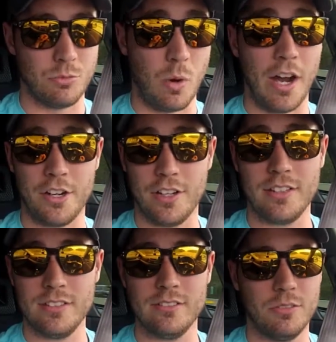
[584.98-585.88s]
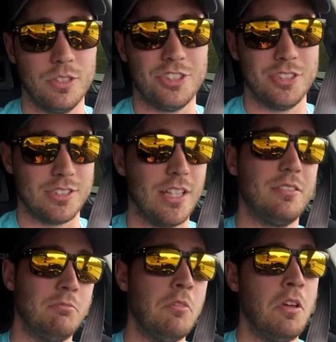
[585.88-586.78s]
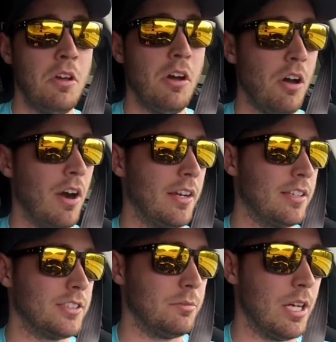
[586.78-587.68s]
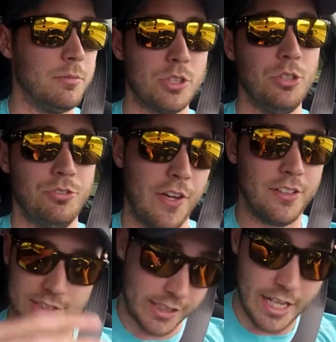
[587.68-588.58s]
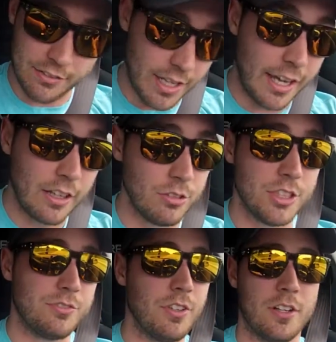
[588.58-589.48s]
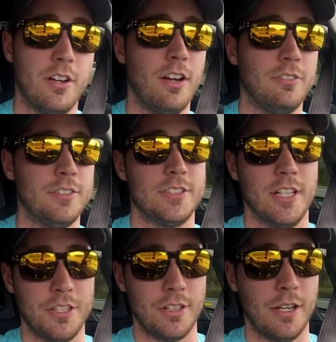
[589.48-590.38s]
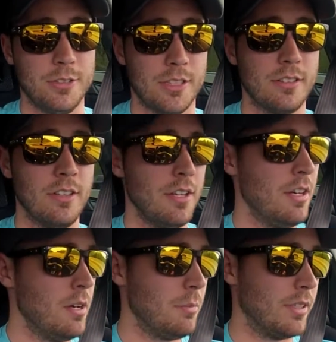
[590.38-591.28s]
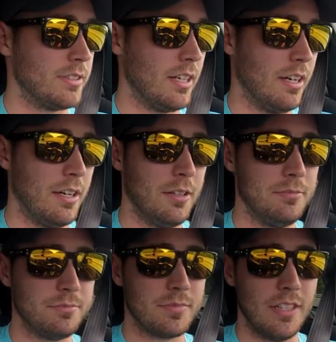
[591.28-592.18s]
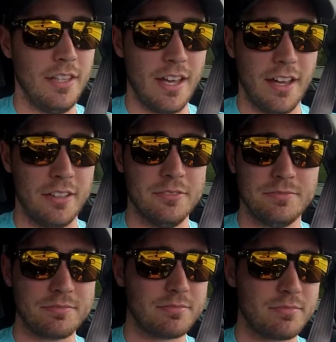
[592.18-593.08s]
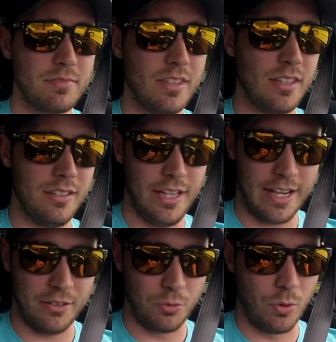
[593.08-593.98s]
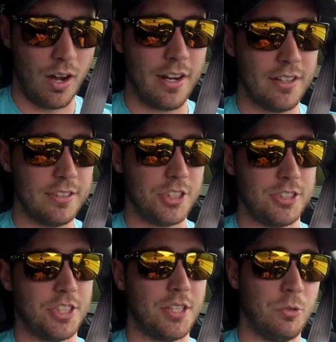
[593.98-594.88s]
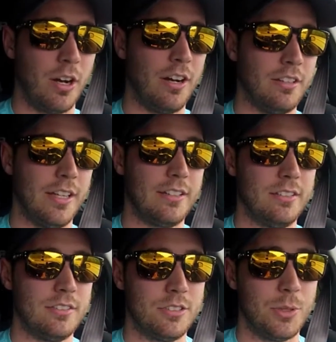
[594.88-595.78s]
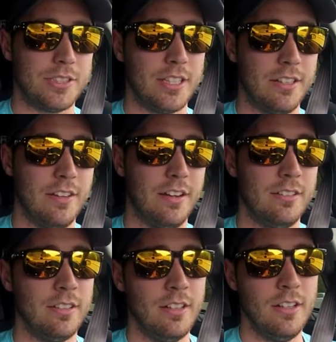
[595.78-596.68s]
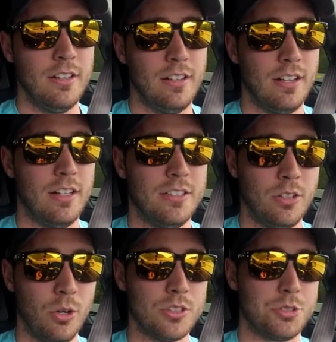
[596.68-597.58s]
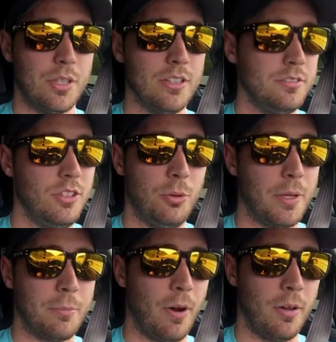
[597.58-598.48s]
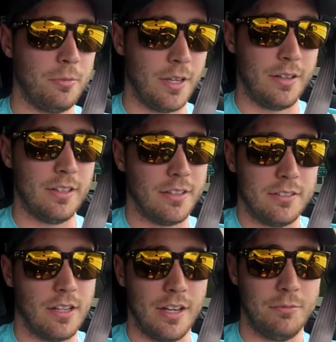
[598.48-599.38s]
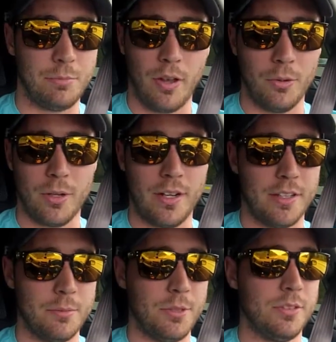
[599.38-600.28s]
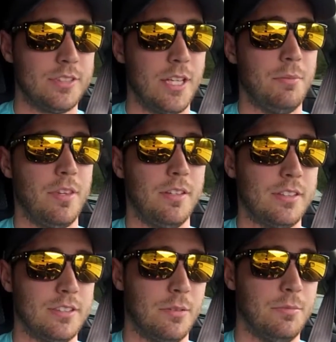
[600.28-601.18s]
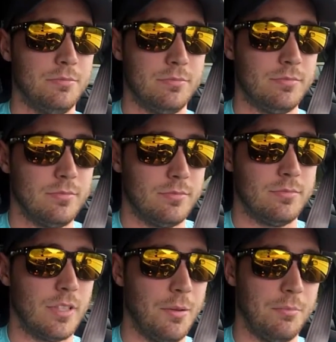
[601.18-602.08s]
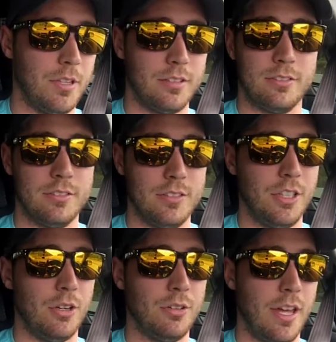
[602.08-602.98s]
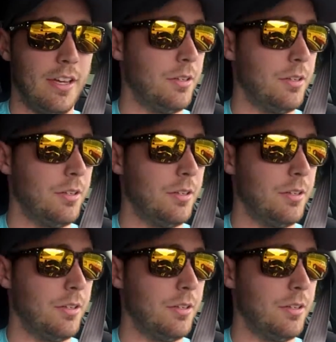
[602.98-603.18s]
wired in, which is like, alright, because sometimes glue fails, then you have a halo just fucking off inside your housing. But he had it wired, just chicken wire, like twisted in there, and holes drilled, no big problem there. Like, I probably would have ended up doing the same thing, because I'm not, I'm handy